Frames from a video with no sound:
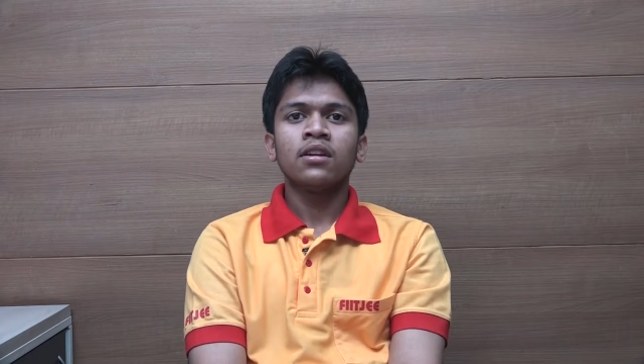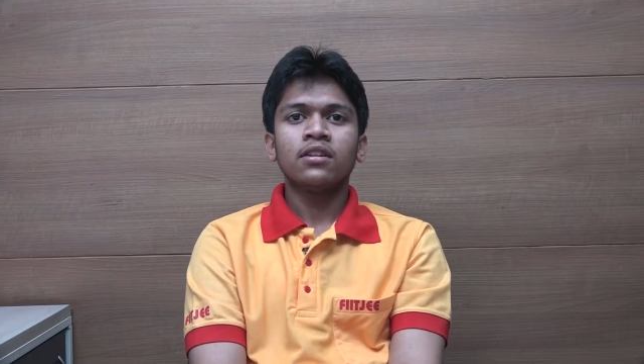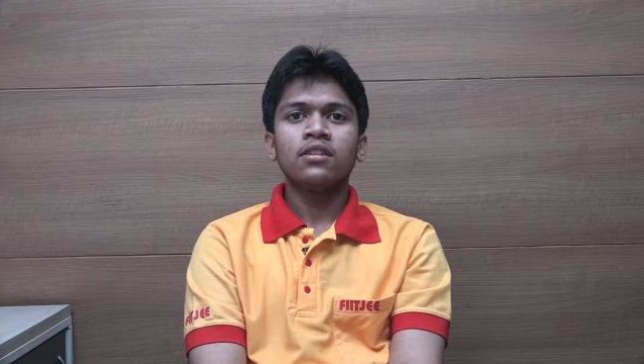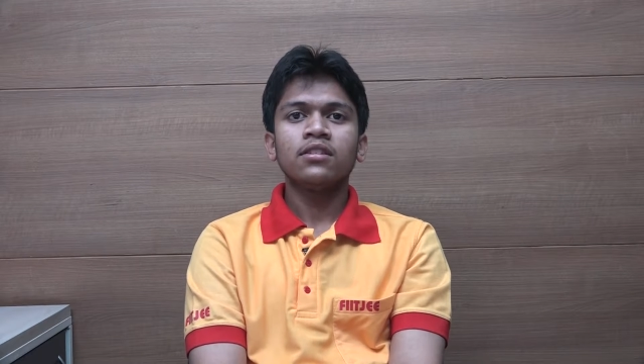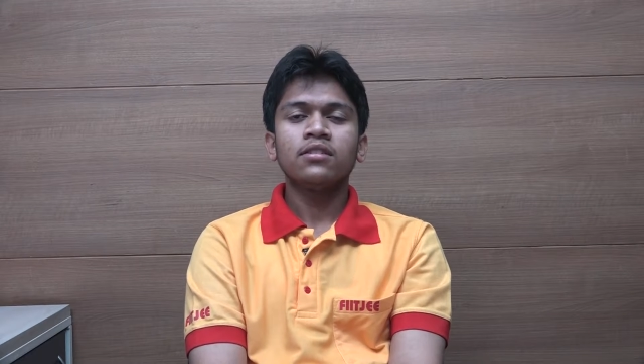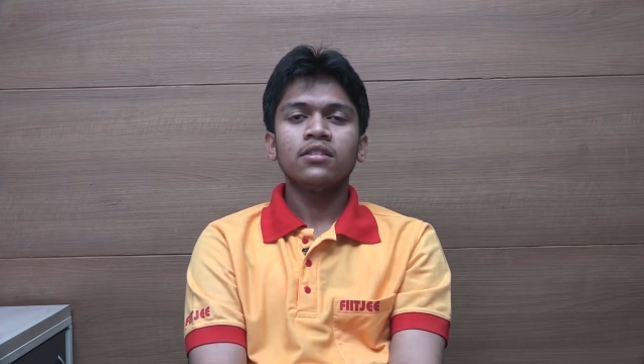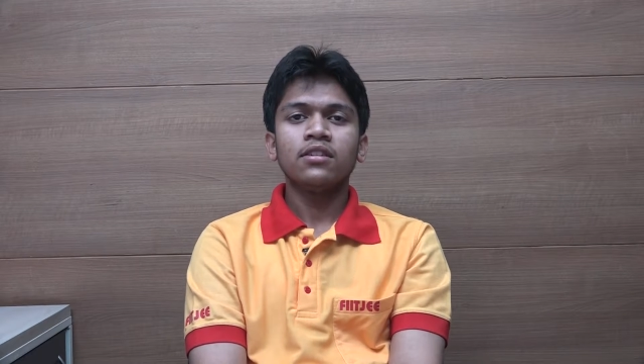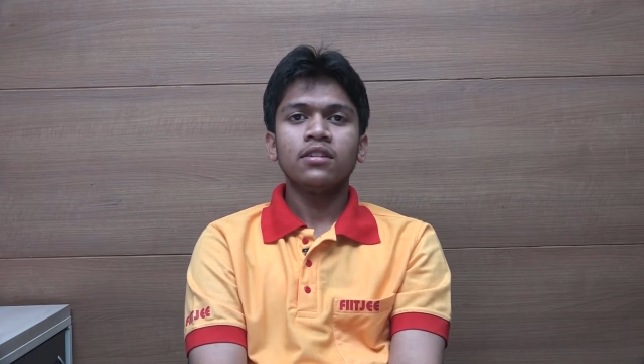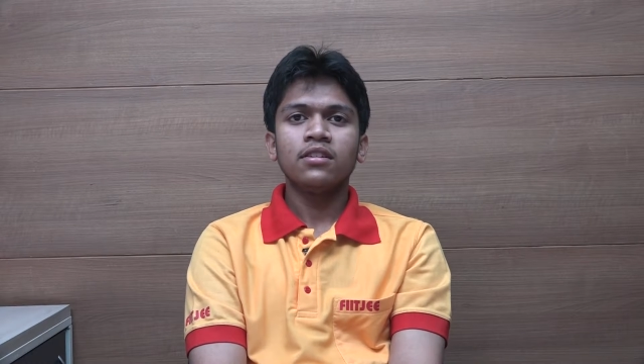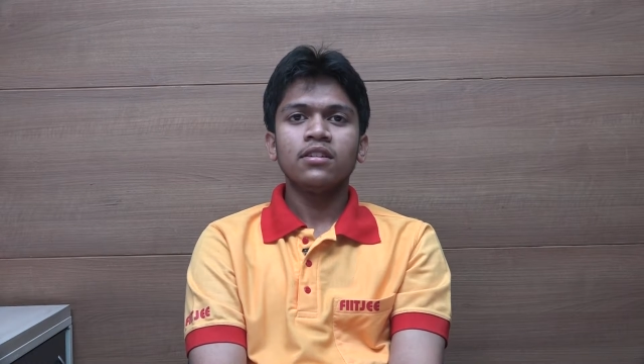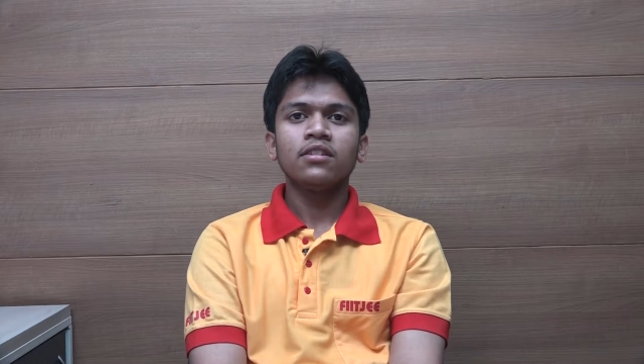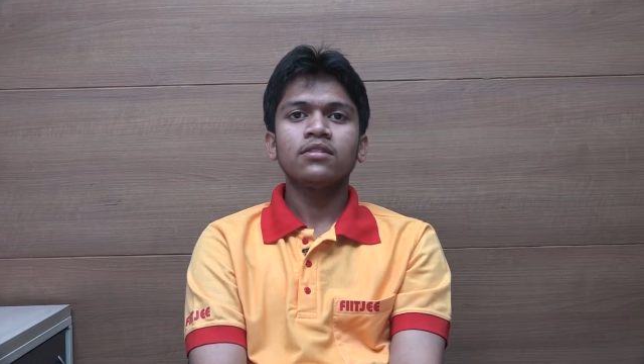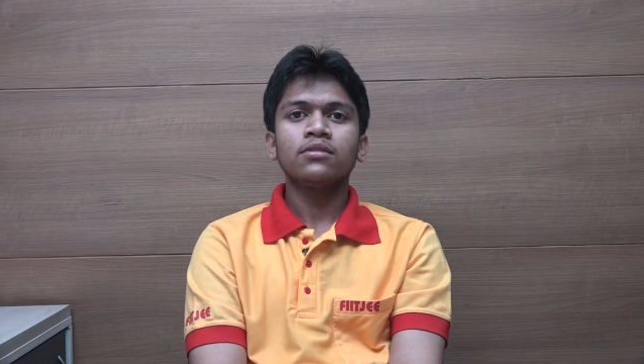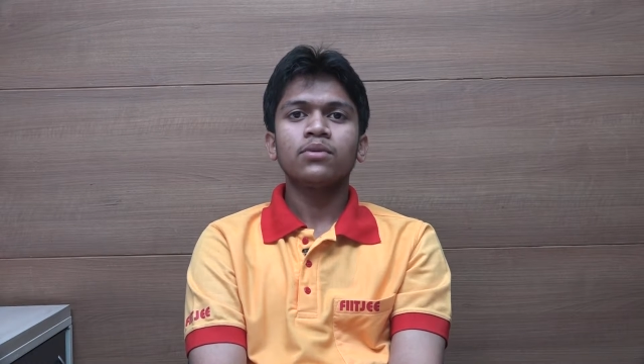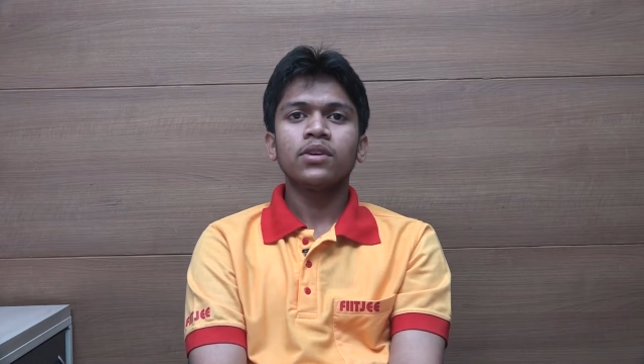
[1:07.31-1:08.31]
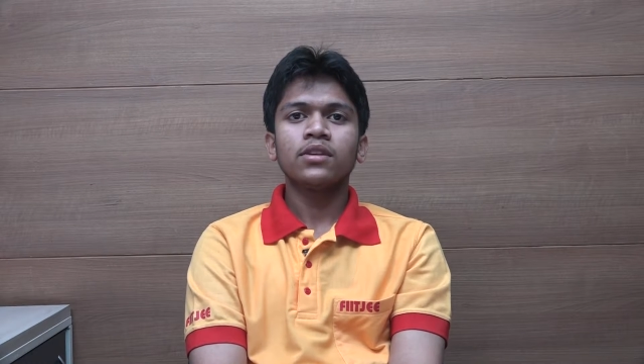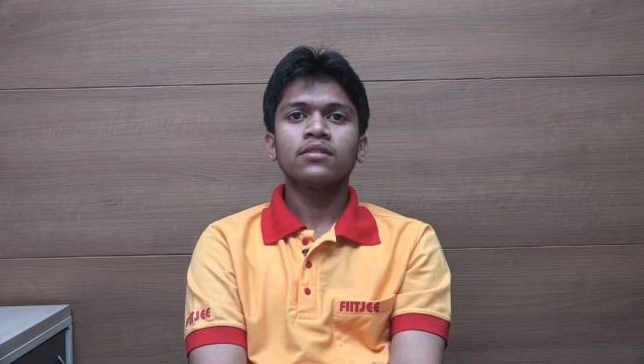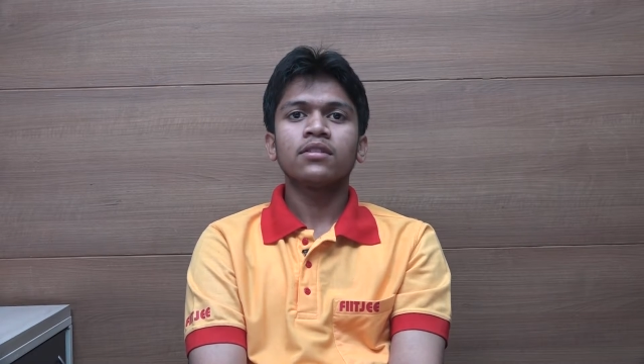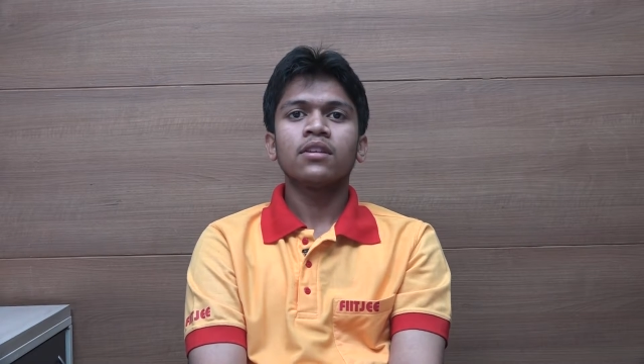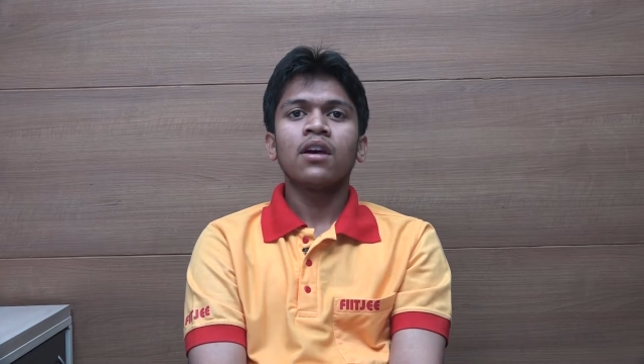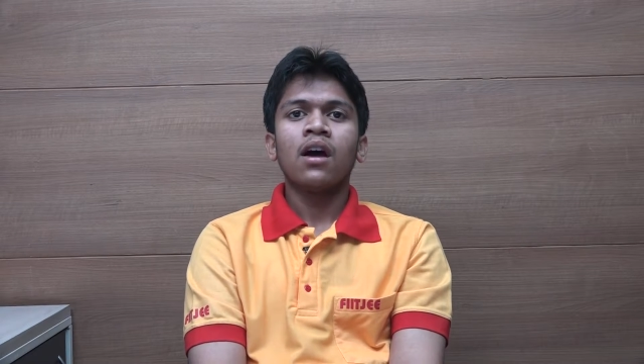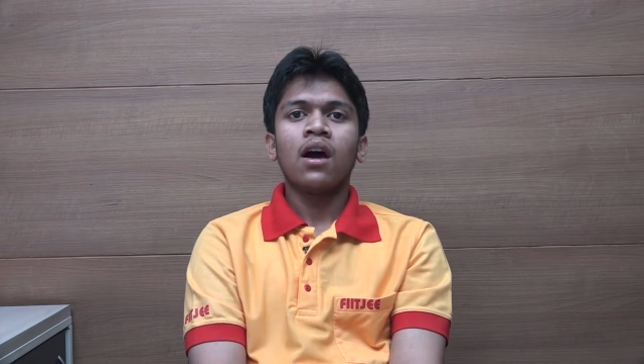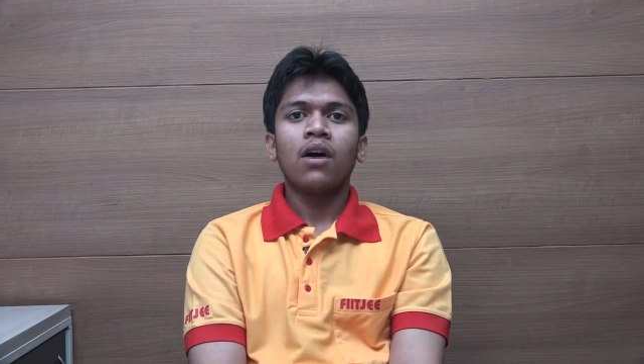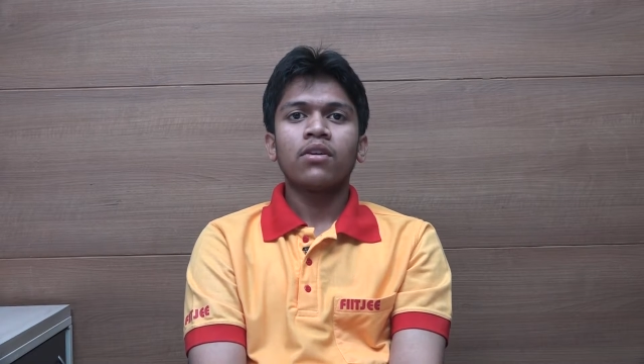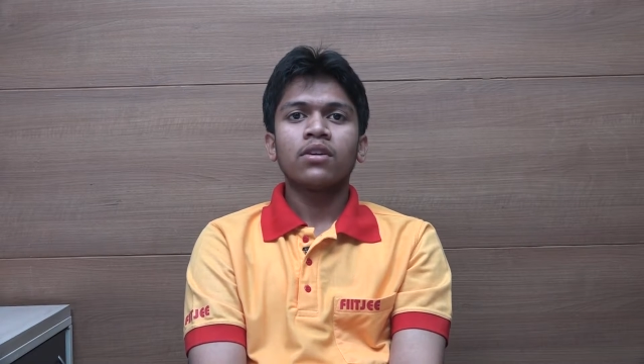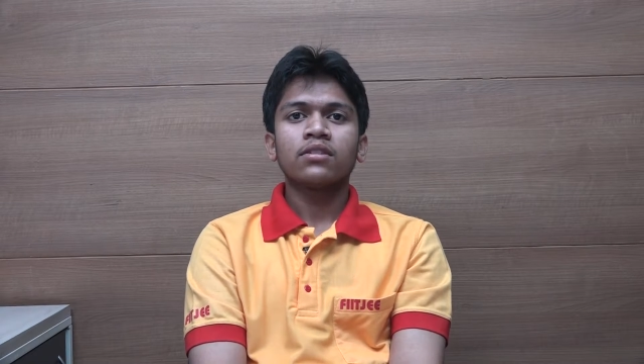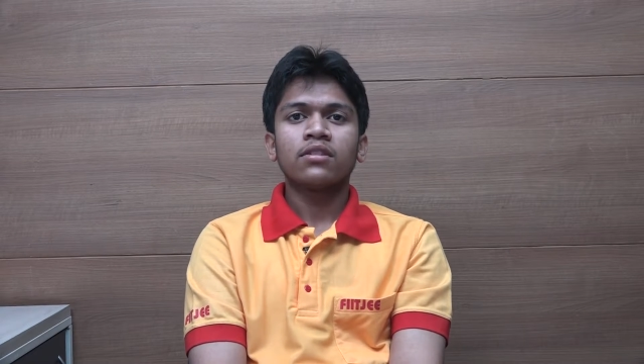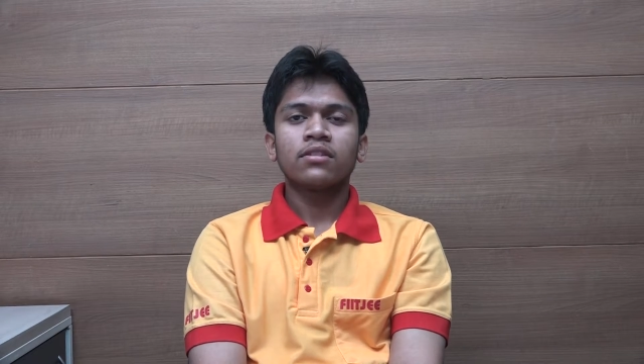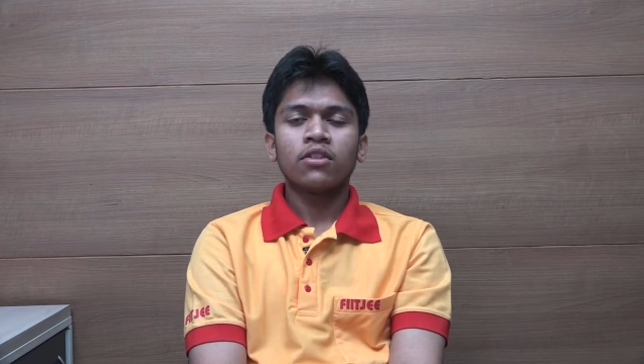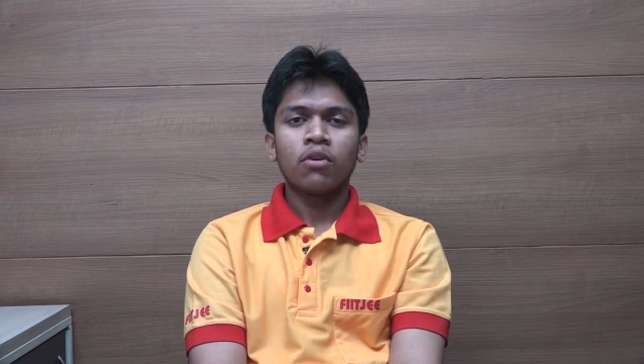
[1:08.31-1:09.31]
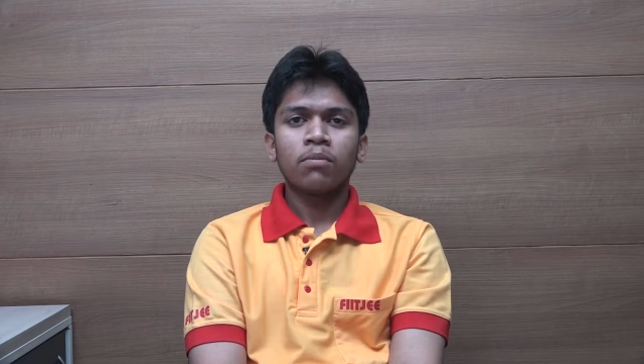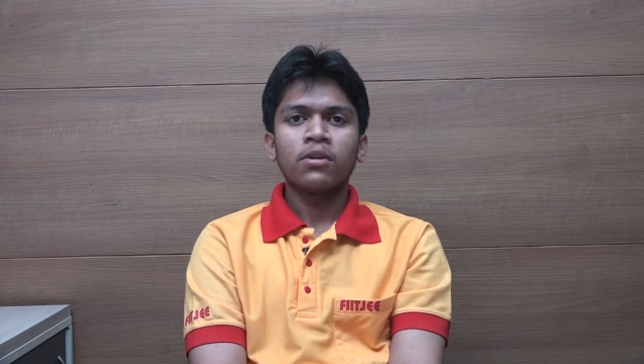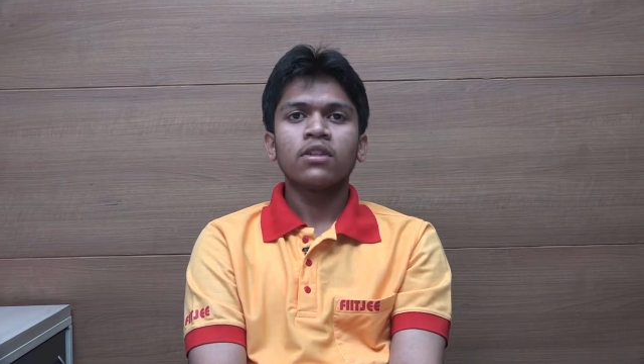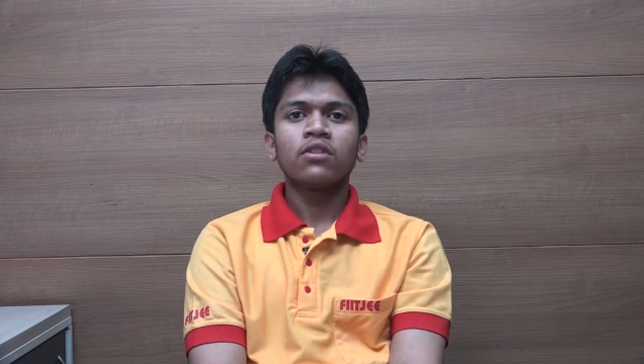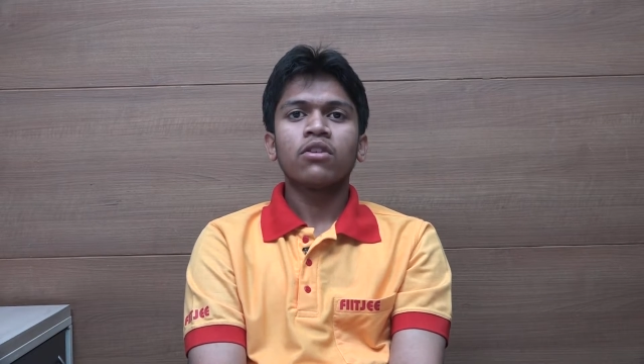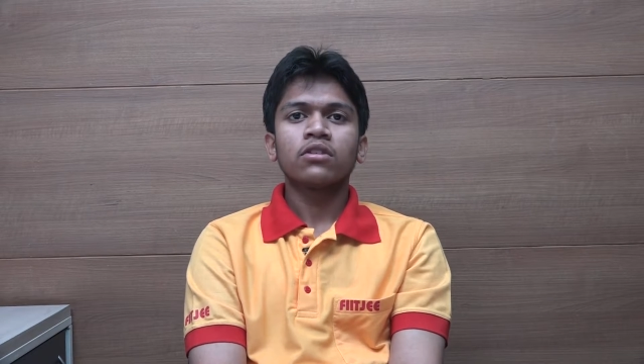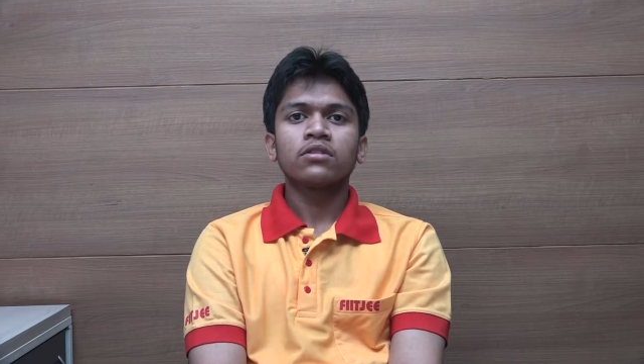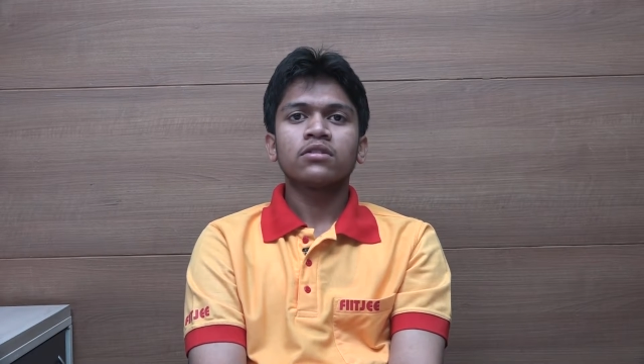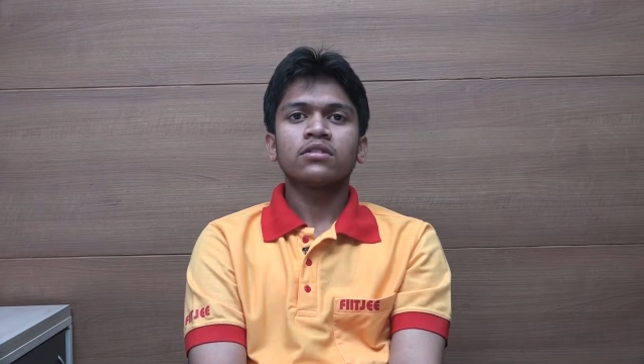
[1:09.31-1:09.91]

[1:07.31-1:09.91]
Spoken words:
In these ways, our topic got